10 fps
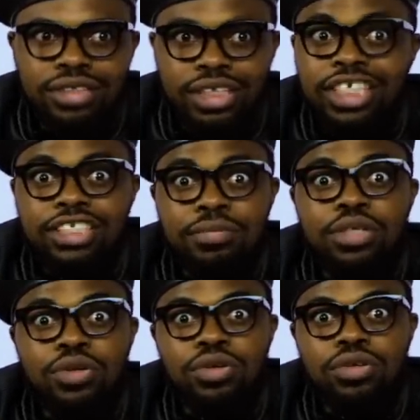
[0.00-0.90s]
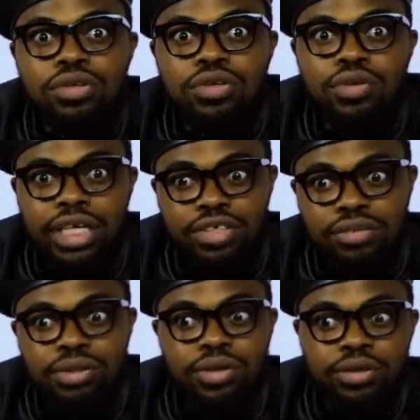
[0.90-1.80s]
gets me know whether you
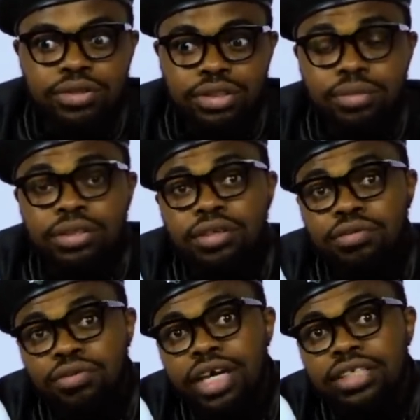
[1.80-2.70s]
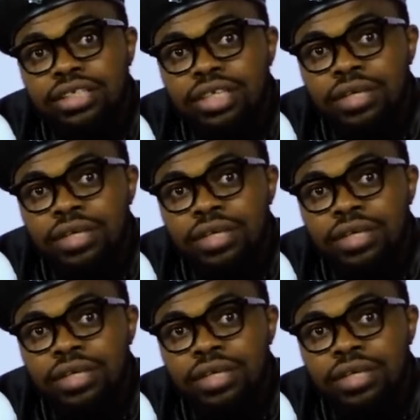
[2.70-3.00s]
belong to the body of Christ